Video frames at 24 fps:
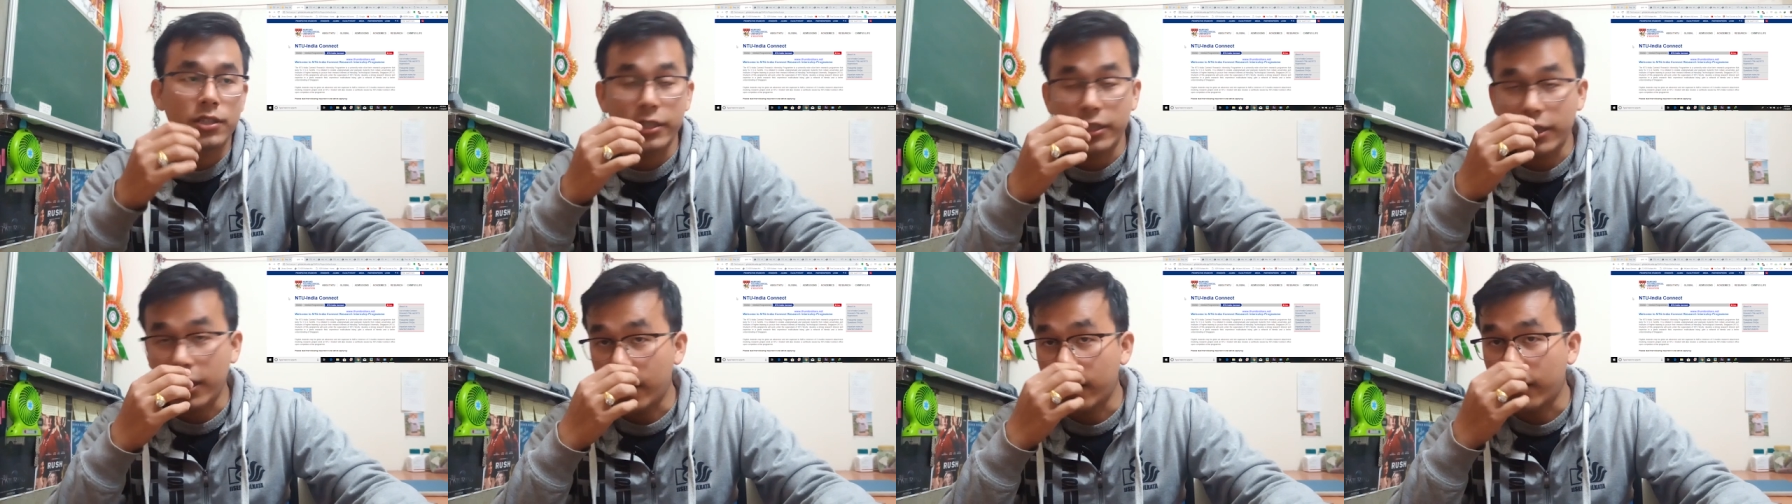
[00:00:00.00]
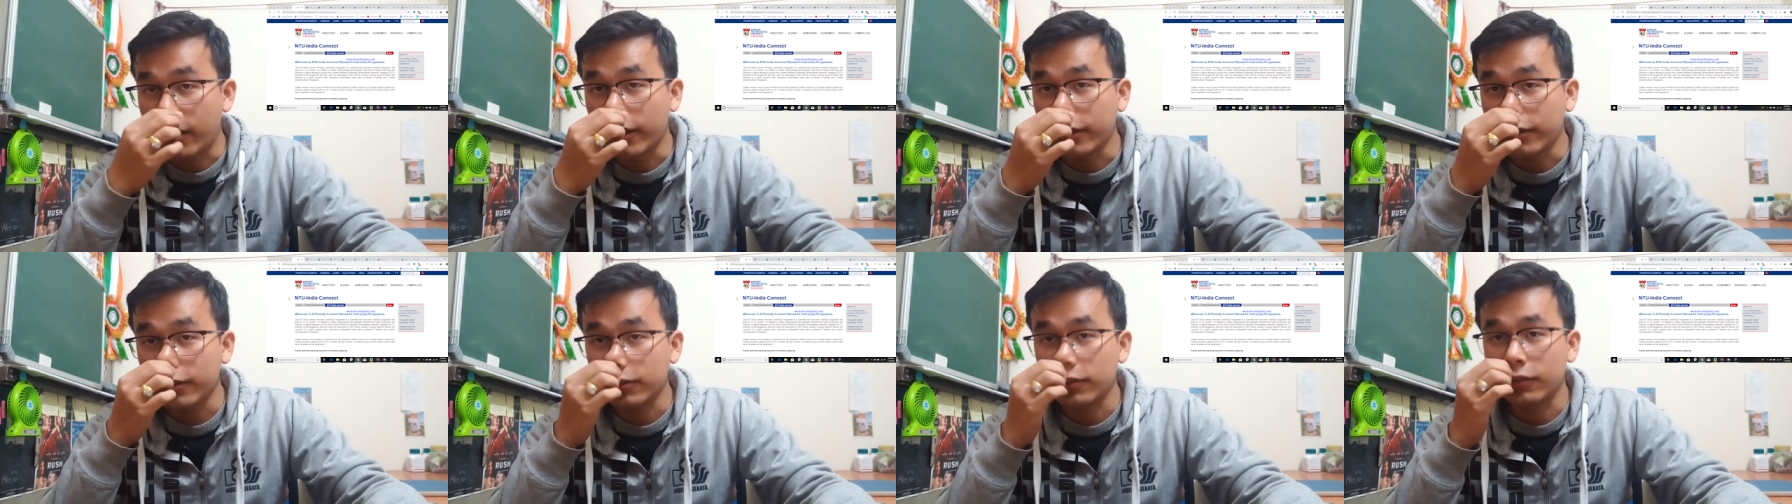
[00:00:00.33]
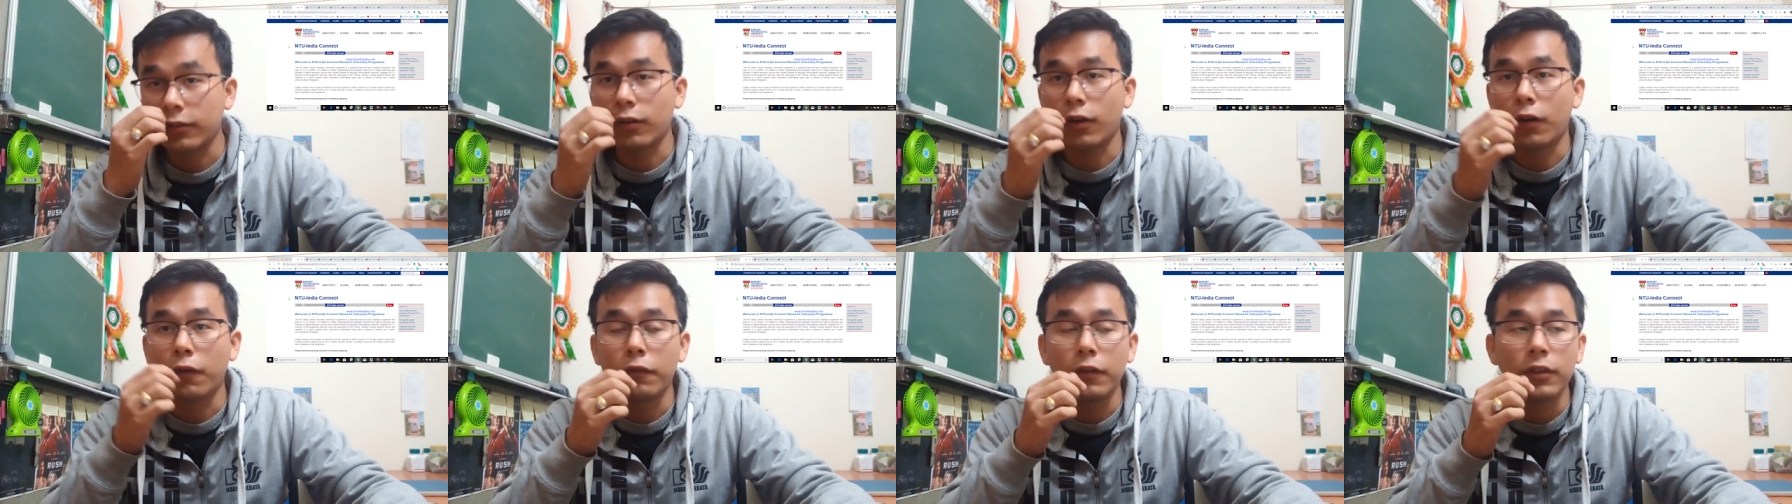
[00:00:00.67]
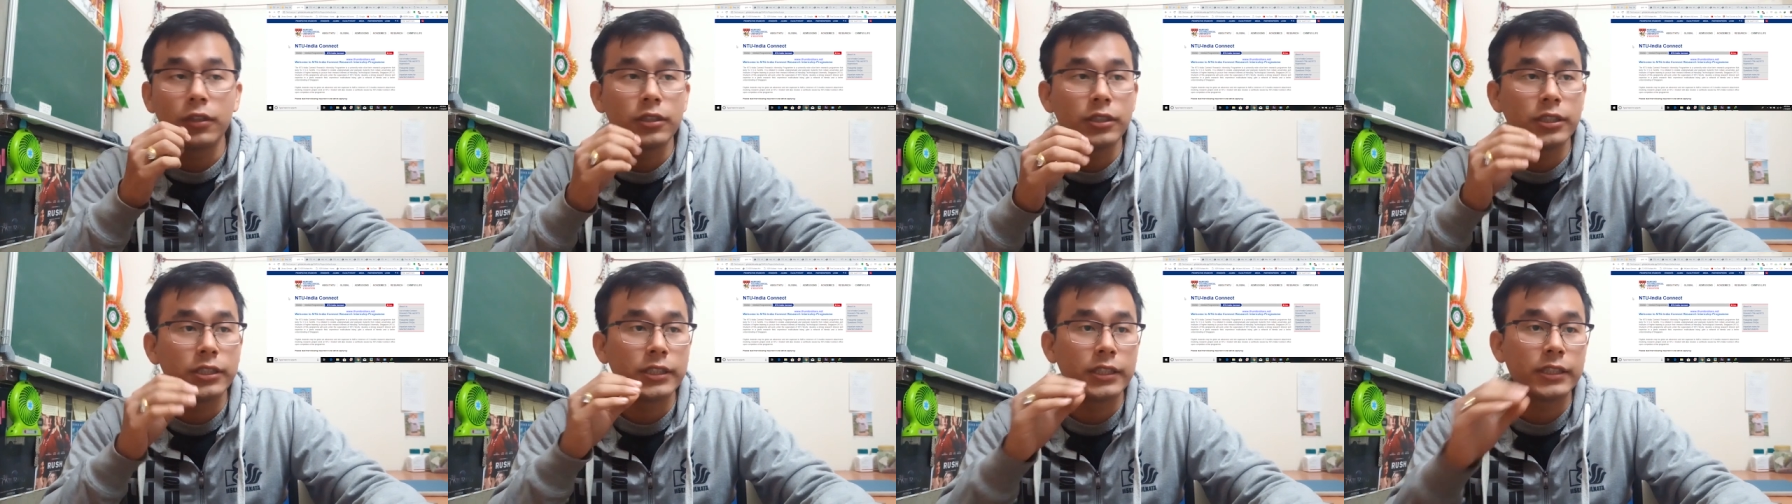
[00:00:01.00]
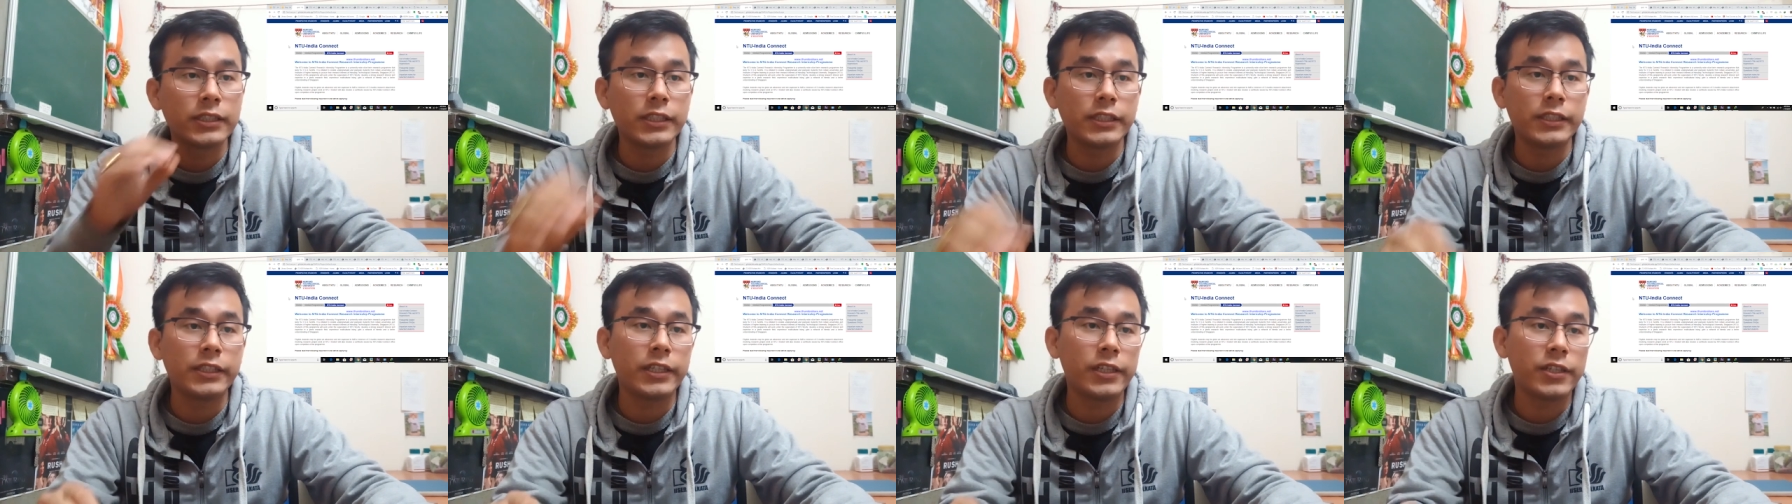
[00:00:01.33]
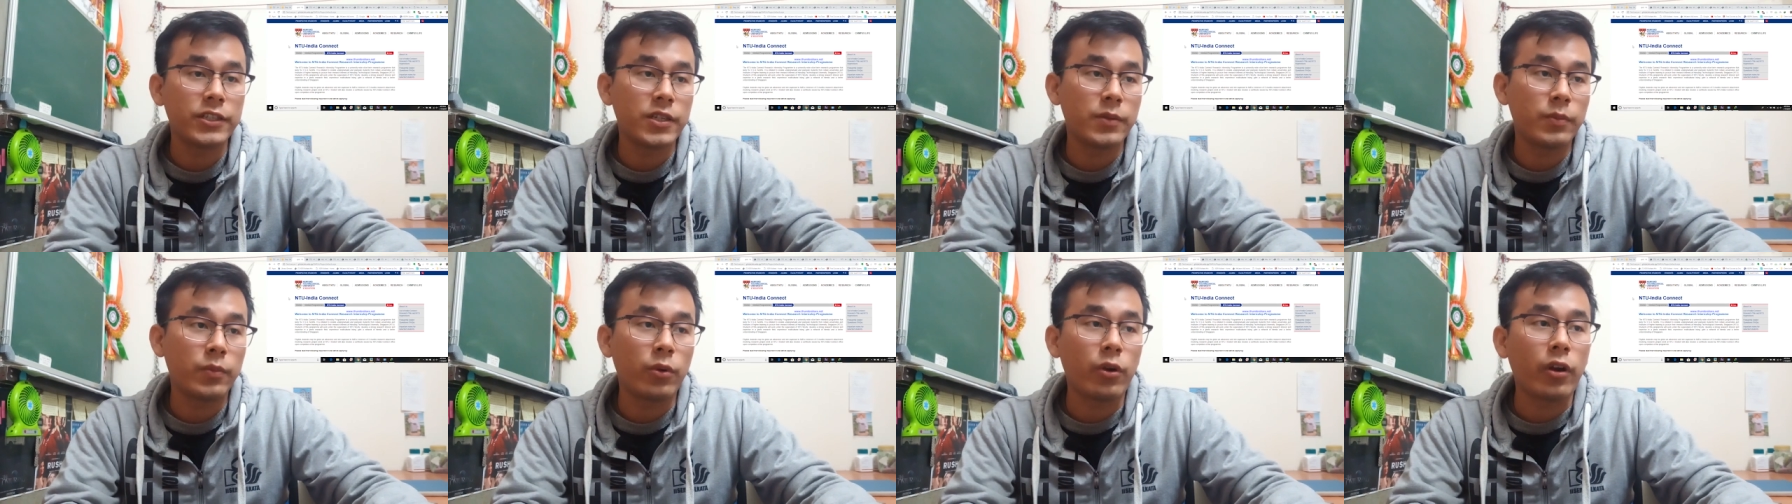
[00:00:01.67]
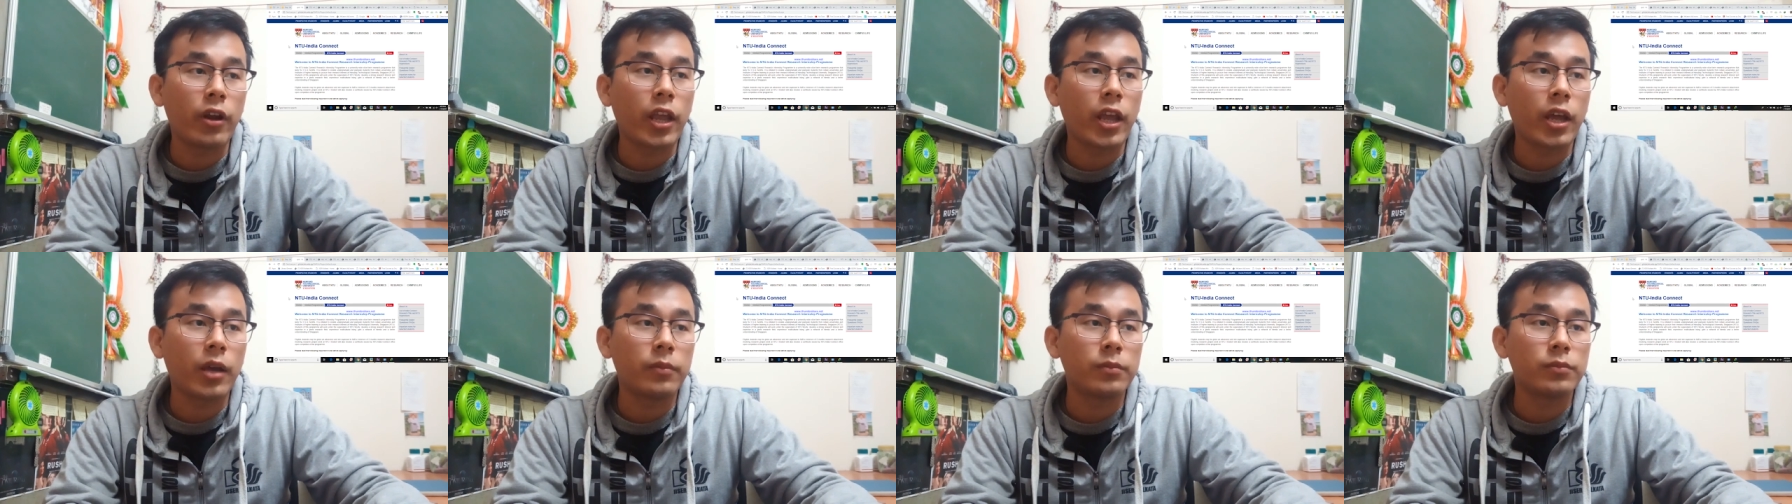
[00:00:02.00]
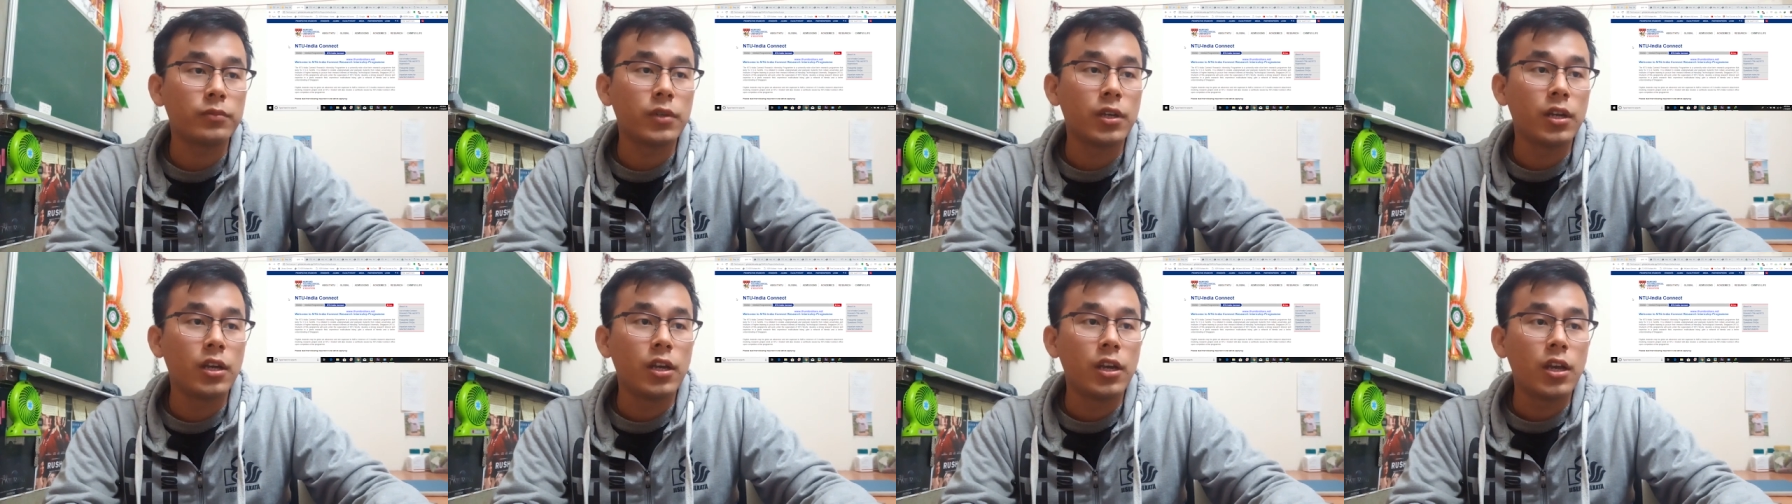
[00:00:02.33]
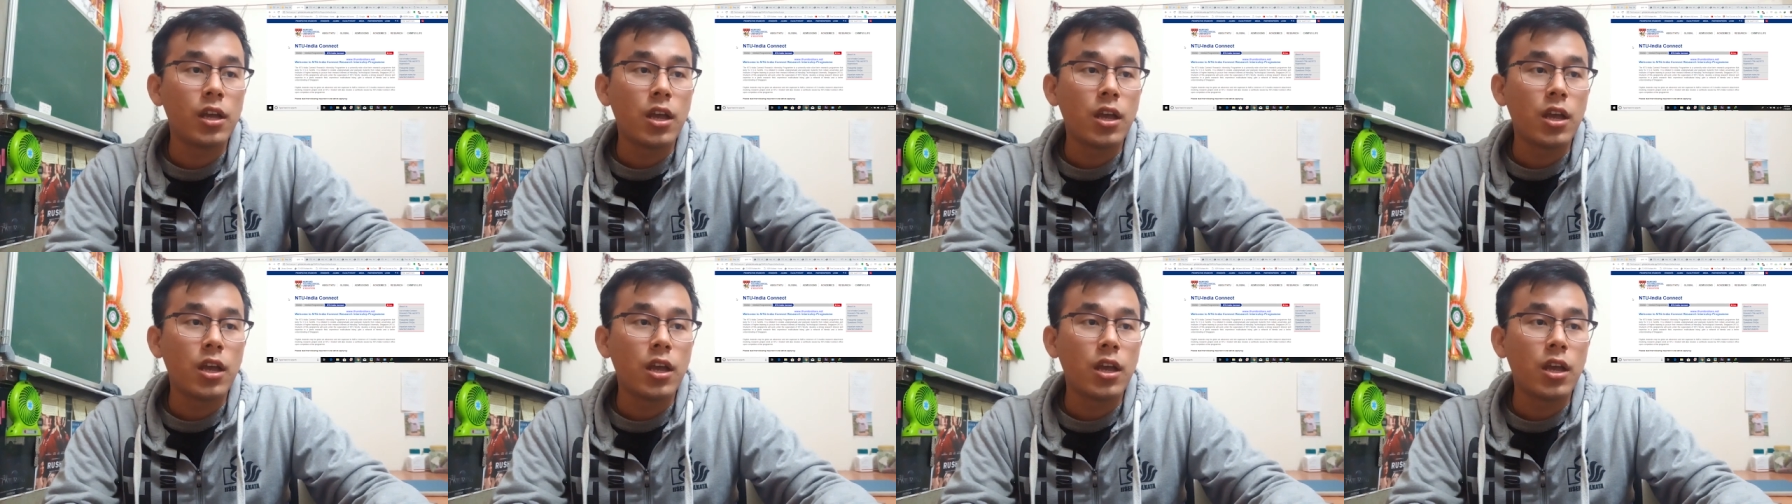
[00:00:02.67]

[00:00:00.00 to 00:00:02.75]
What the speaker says: GRI, Global Research Internship Program.